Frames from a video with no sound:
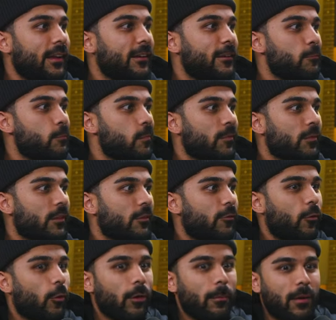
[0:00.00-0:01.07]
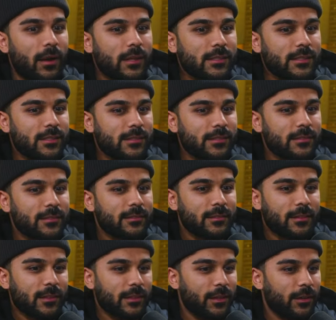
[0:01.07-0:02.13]
And four months,
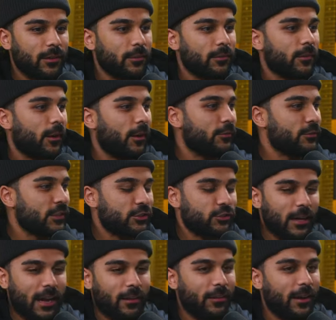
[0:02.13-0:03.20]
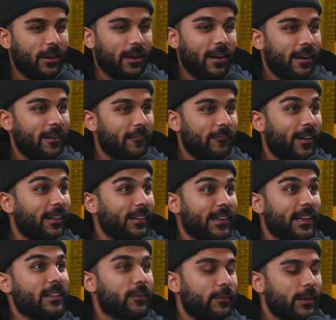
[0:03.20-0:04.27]
you know, of just trial and error, I finally
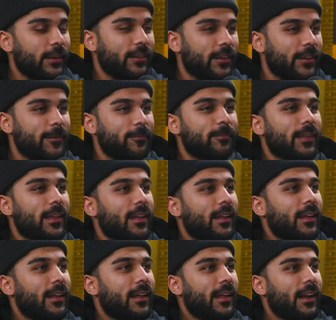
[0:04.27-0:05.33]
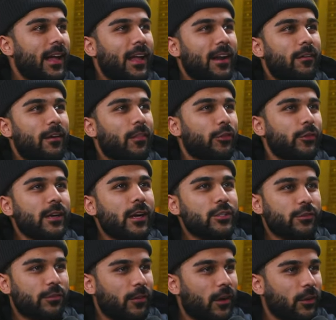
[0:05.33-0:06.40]
get the video done. And I had around
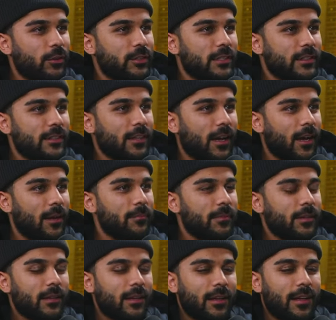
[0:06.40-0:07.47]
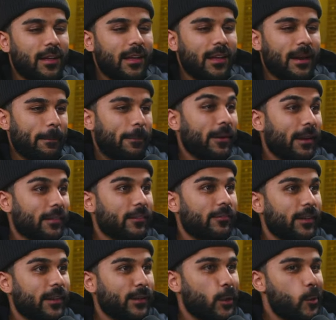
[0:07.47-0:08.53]
300 followers at the time and I put out the
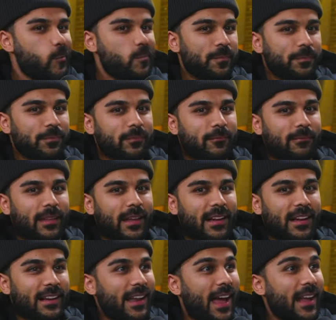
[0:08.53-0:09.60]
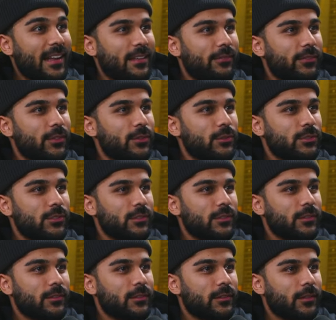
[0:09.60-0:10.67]
video and it got 90 views.
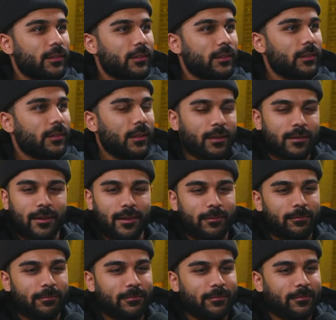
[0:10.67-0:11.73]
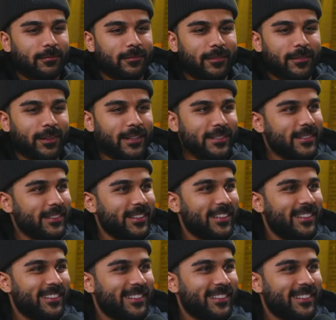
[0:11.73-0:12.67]
And I was like, that's it.